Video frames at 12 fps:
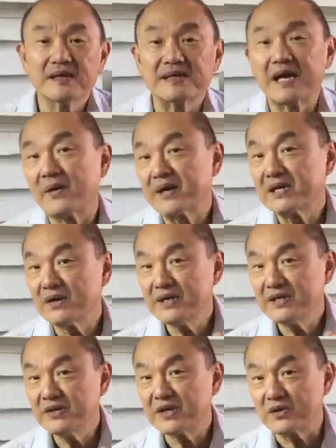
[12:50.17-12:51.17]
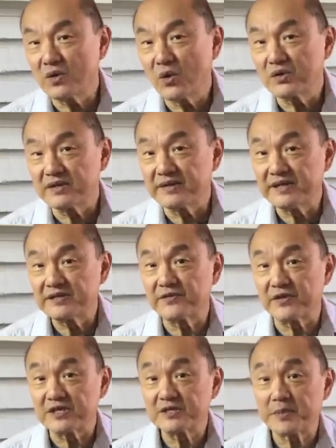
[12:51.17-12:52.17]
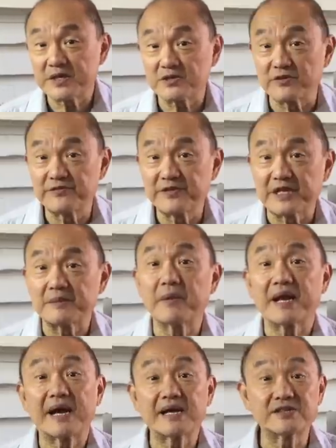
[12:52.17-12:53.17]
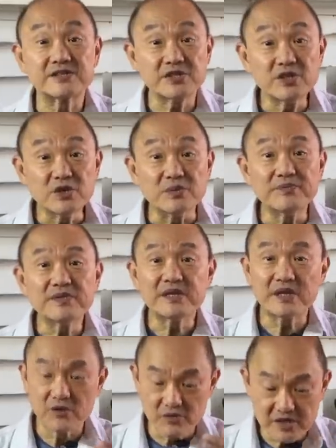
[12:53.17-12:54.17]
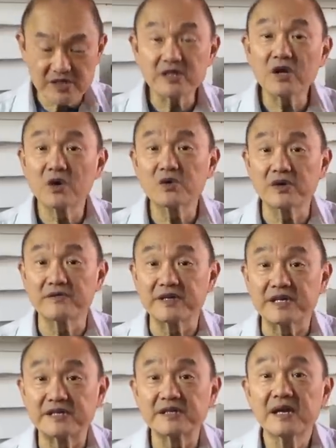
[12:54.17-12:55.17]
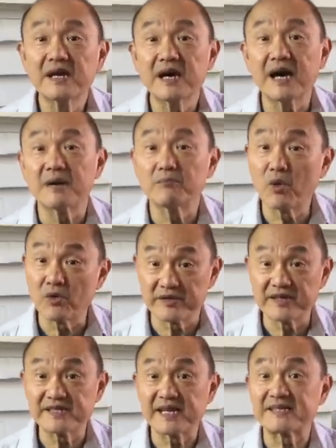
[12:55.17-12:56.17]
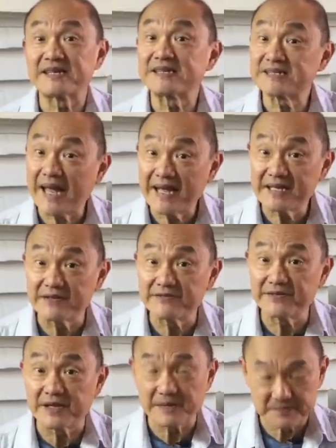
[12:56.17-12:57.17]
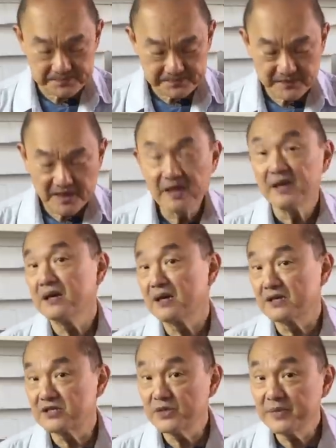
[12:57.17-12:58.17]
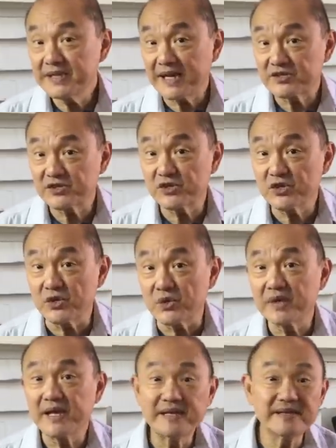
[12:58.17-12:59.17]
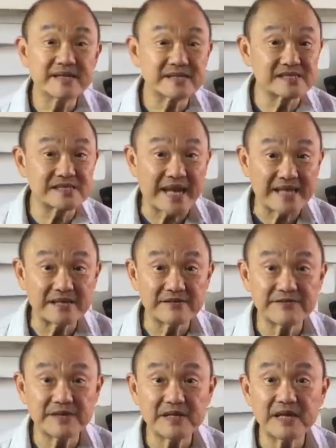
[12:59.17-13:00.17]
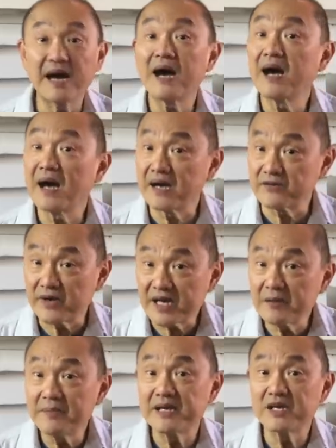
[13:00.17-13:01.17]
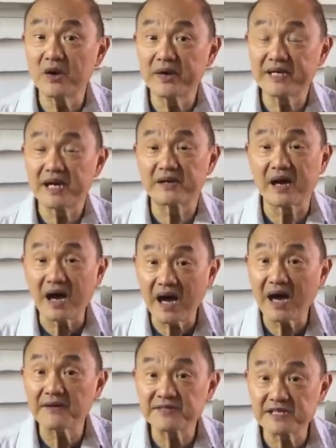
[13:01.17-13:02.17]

Now I know that you can order these for a special fit, but I assume the original owner of these bought these as a standard fit. Assuming that's true, in this standard fit, I'd recommend going down a half